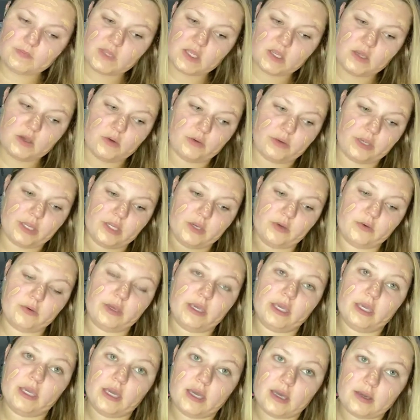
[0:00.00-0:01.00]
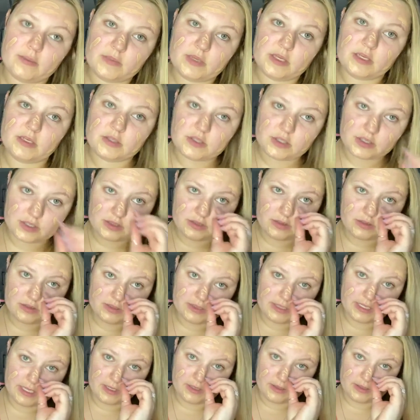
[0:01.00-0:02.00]
Okie dokie. I'm gonna just
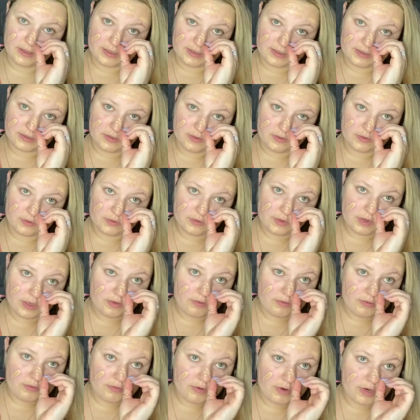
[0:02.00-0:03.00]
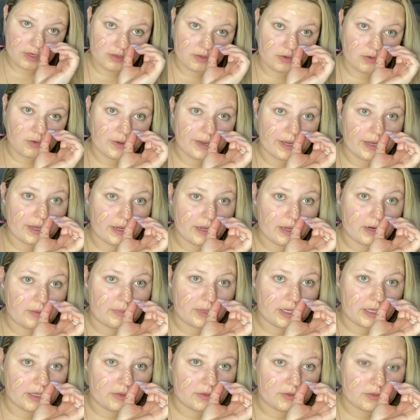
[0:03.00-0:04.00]
take this nose ring real quick out of my
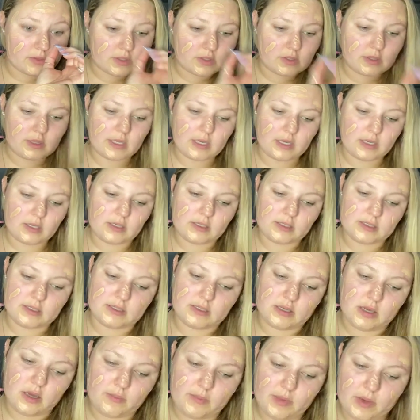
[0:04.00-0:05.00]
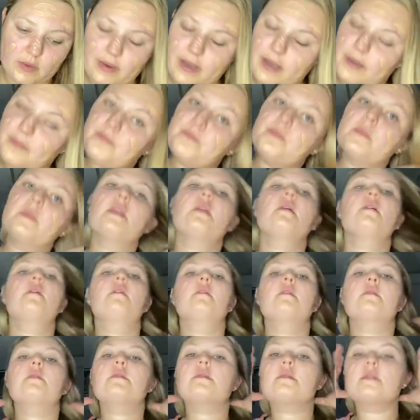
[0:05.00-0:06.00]
nose so that it's not in my way.
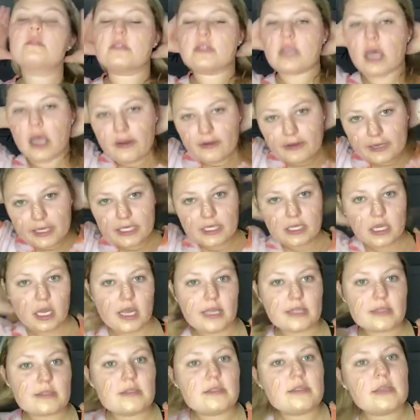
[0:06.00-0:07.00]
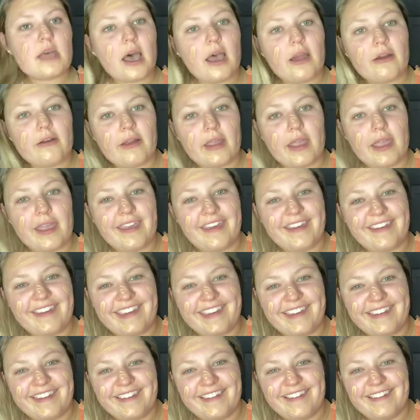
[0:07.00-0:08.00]
Sorry, not sorry.
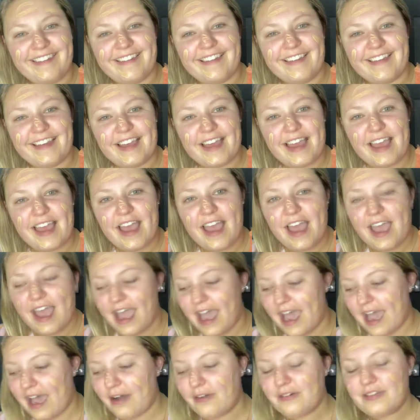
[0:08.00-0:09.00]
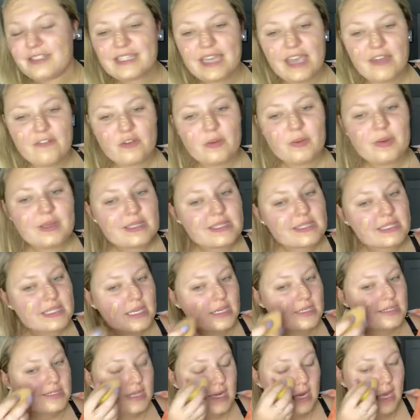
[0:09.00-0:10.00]
How was everybody's
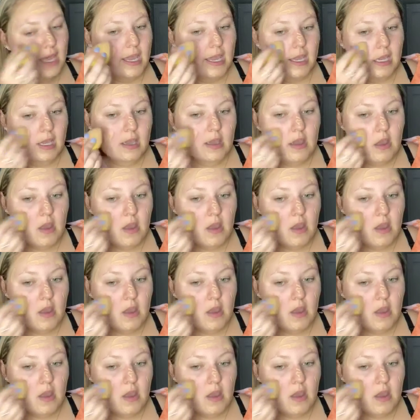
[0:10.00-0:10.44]
day today?